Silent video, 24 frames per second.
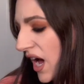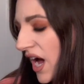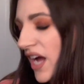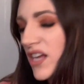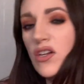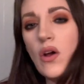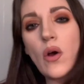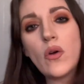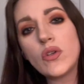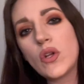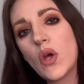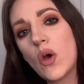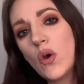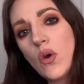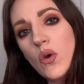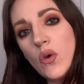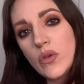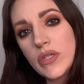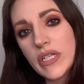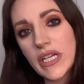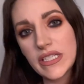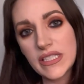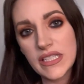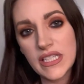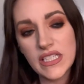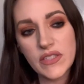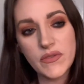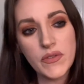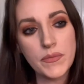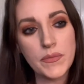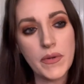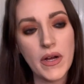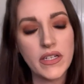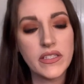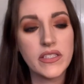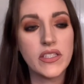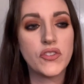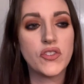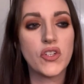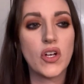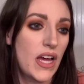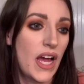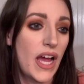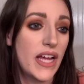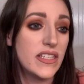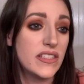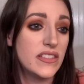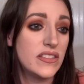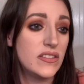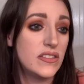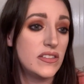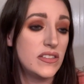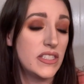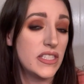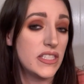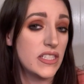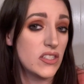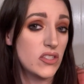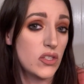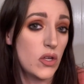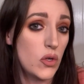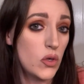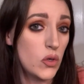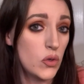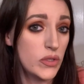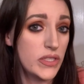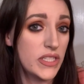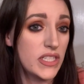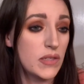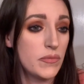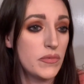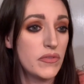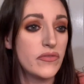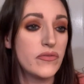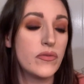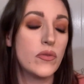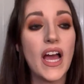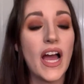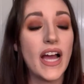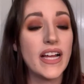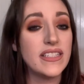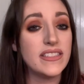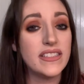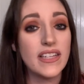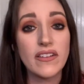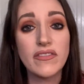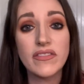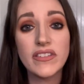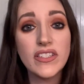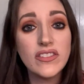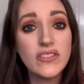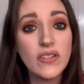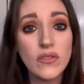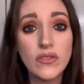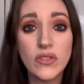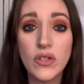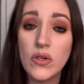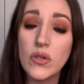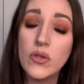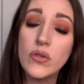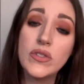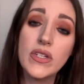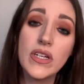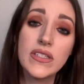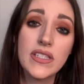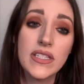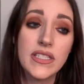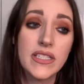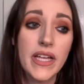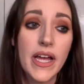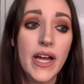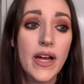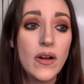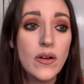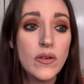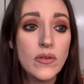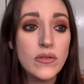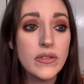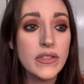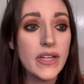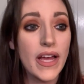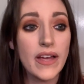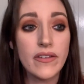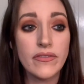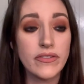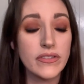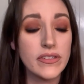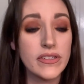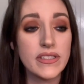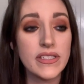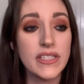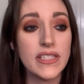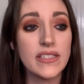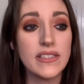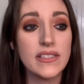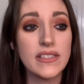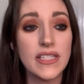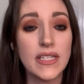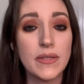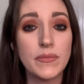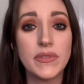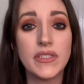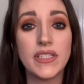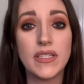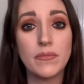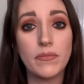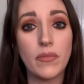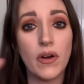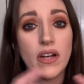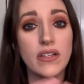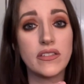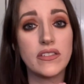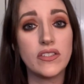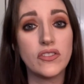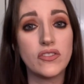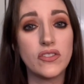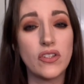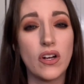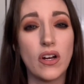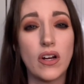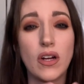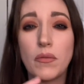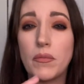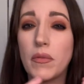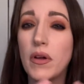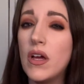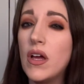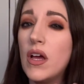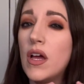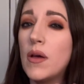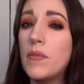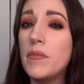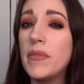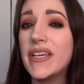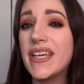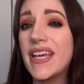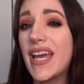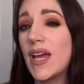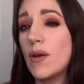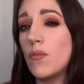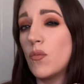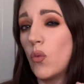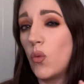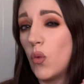I don't know who does this for BoxyCharm. I didn't know who did it before. I definitely don't know who does it now, ever since Ipsy and BoxyCharm became